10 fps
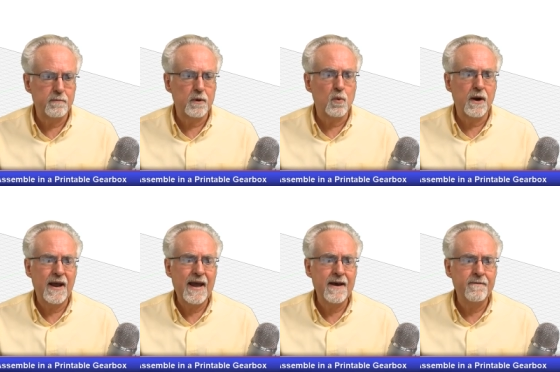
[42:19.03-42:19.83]
But what I
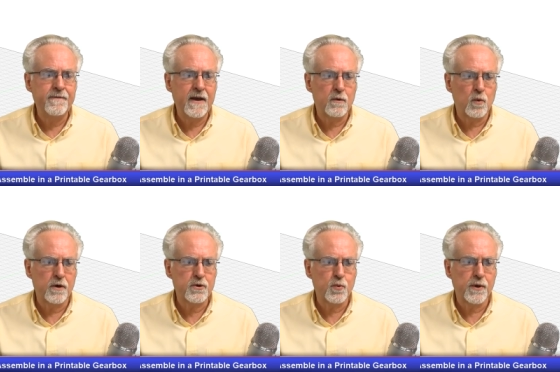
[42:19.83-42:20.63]
have found
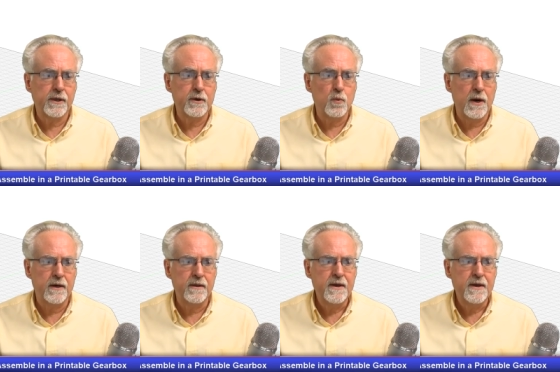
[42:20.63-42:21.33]
works really well,